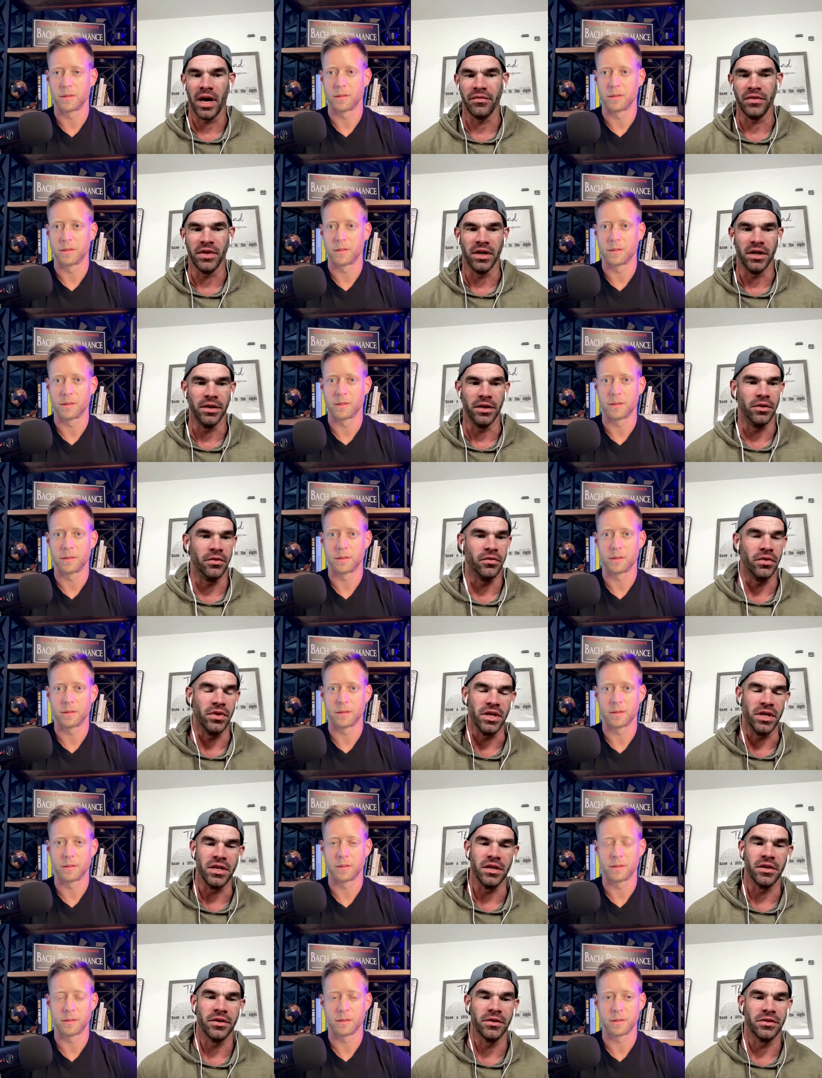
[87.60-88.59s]
Speaker 1: done over the
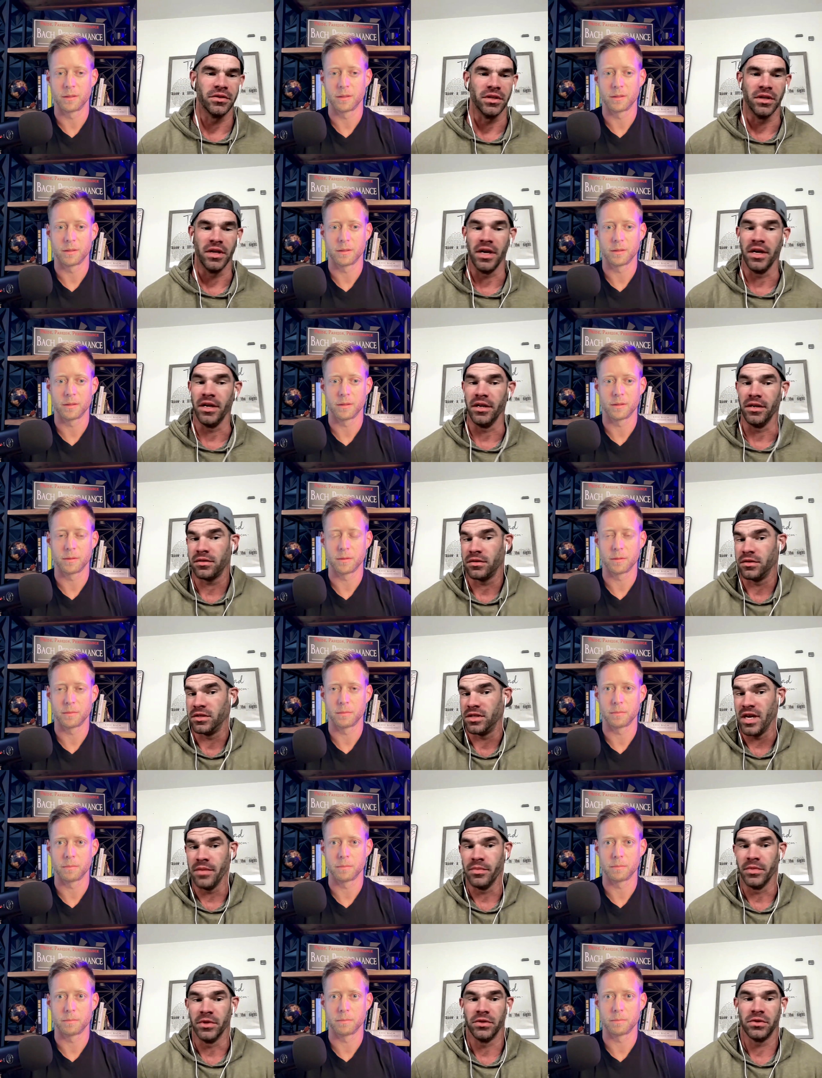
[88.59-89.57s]
years and, and the
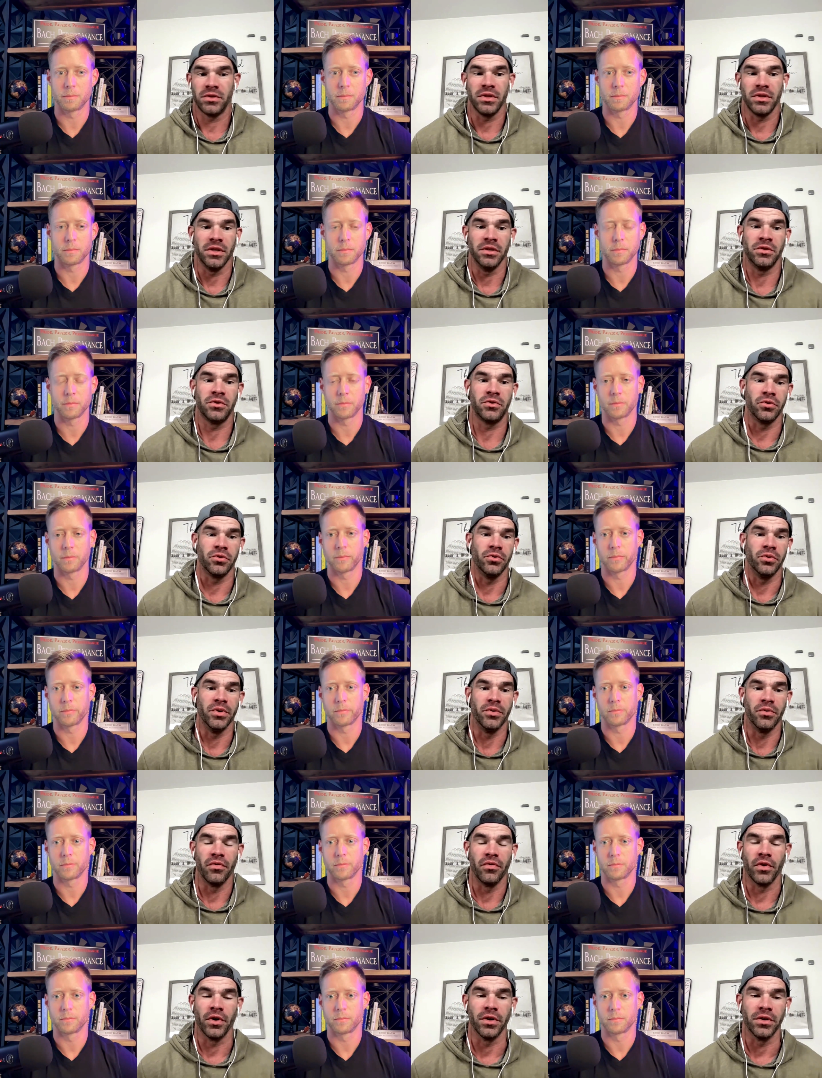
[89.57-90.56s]
same is, is true in
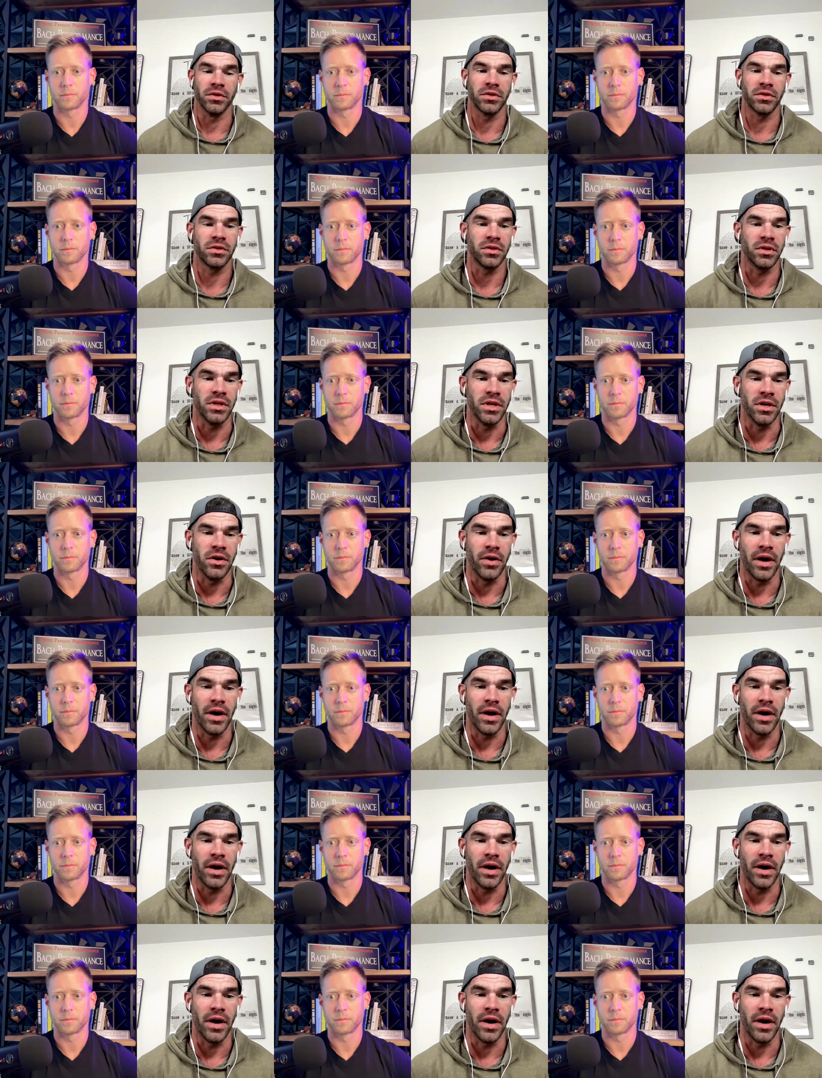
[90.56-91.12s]
reverse. You know, I